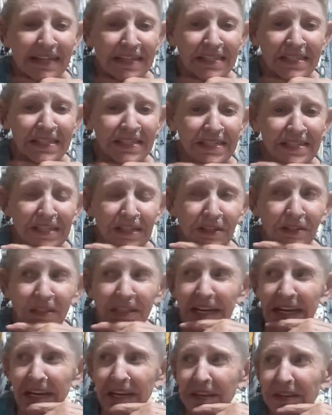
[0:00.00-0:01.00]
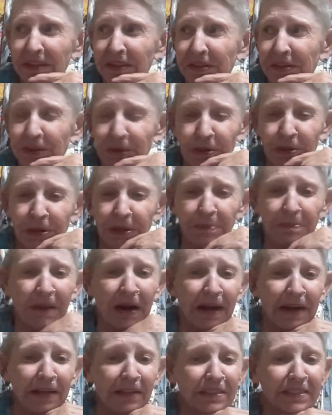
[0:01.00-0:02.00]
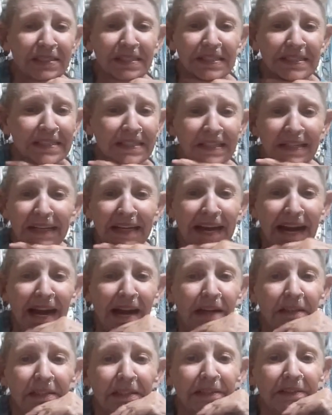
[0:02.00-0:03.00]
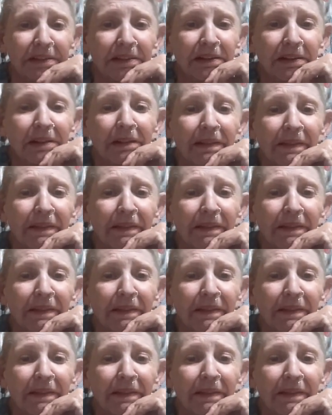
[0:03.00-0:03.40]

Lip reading: and still get 30 miles to the gallon.